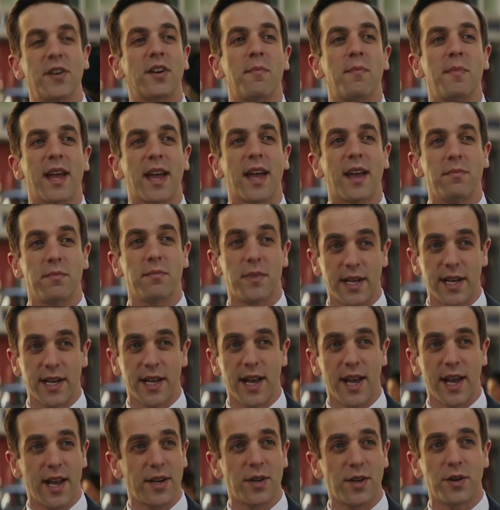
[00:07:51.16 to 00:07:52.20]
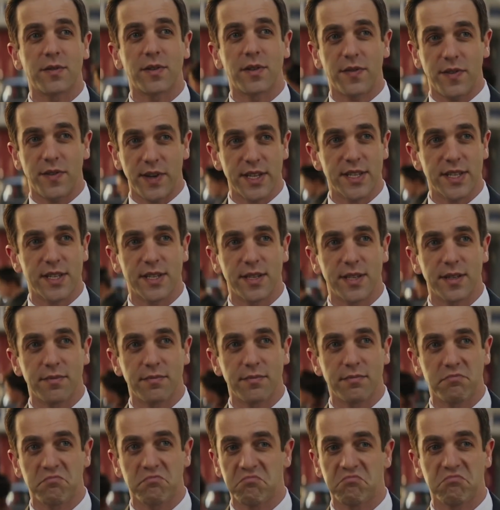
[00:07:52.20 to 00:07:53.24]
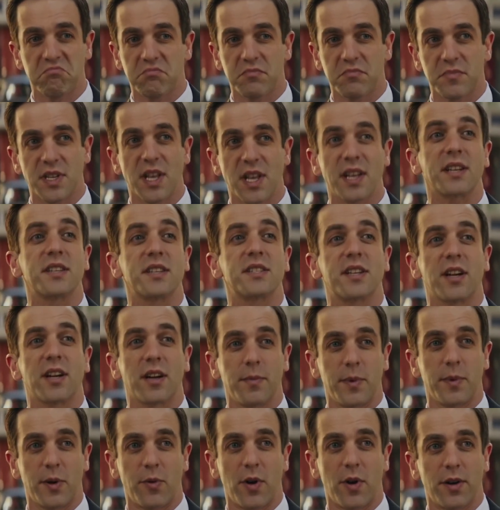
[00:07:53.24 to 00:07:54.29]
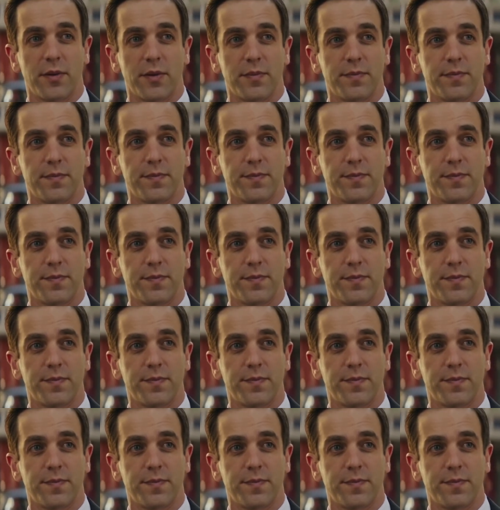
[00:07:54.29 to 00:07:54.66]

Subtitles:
you're not making money hand over fist, something's terribly wrong.